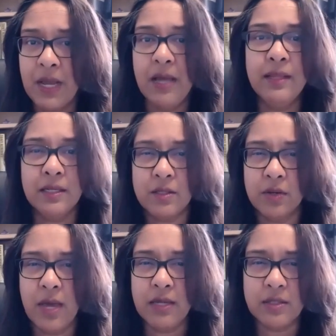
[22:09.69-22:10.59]
And that's
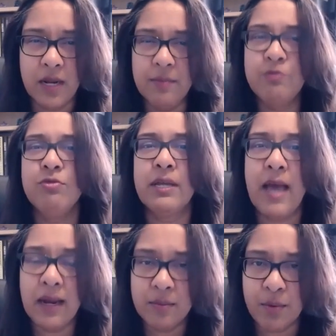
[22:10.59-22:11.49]
okay. So let me
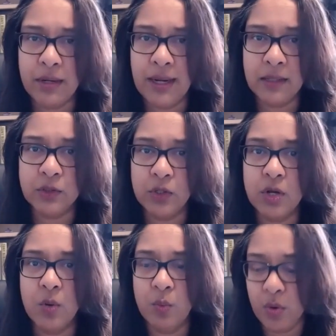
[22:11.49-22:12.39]
recalibrate now to look
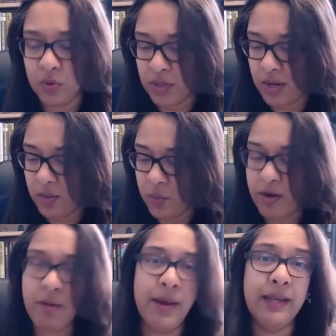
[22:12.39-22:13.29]
at what where
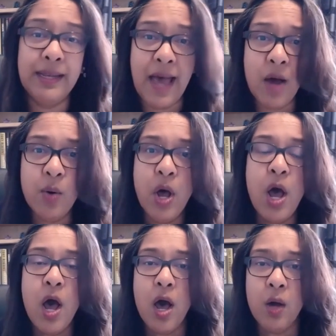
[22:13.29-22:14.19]
I'm at now
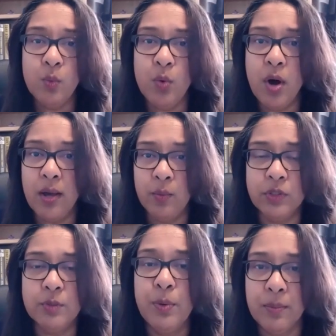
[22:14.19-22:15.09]
and what I want
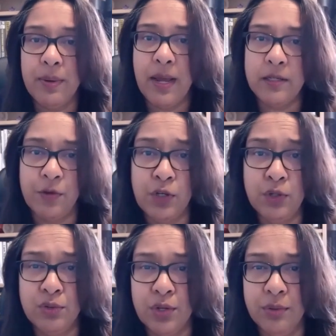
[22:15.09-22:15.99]
to put in place for
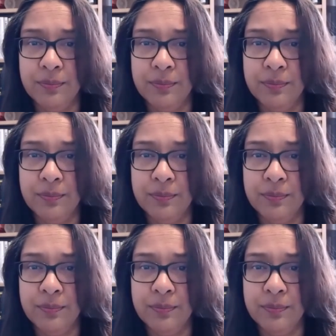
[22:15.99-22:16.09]
Q2.